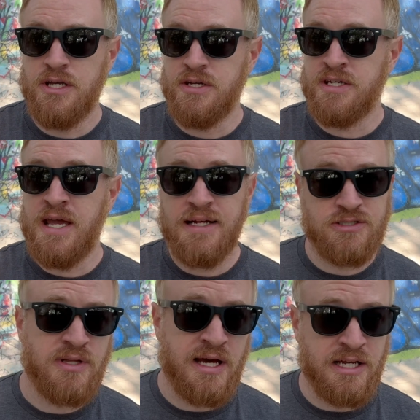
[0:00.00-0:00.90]
can't
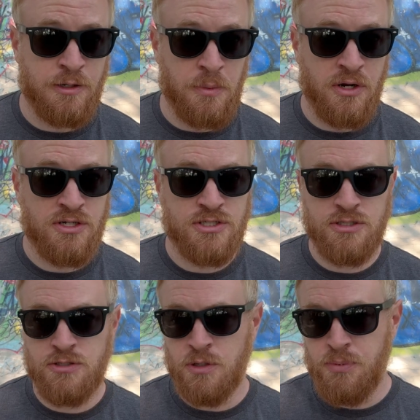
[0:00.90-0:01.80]
do that in marriage.
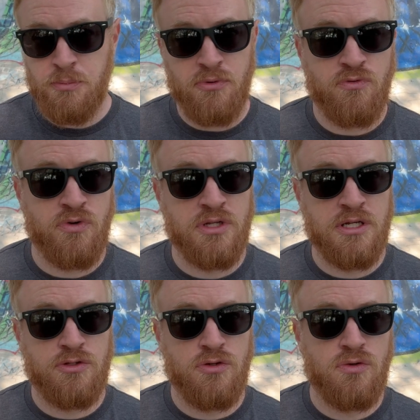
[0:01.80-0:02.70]
Some people
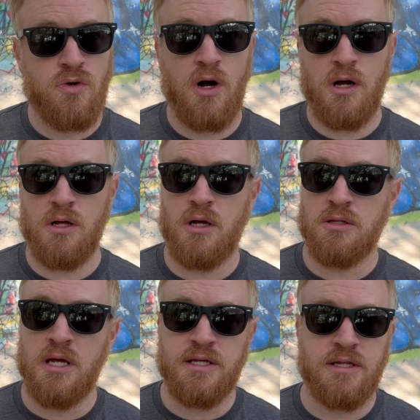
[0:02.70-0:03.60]
really do
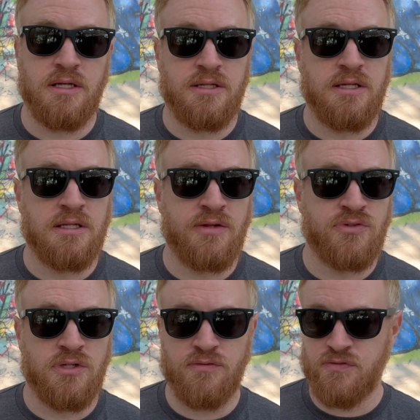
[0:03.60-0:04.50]
like the
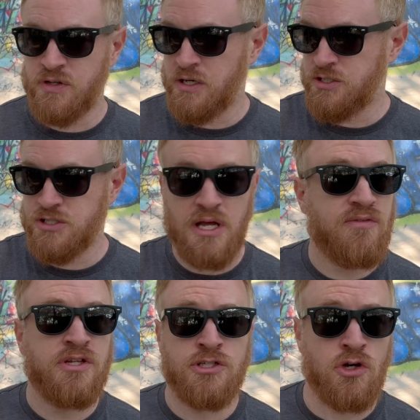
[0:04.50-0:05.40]
level of kind of just everything's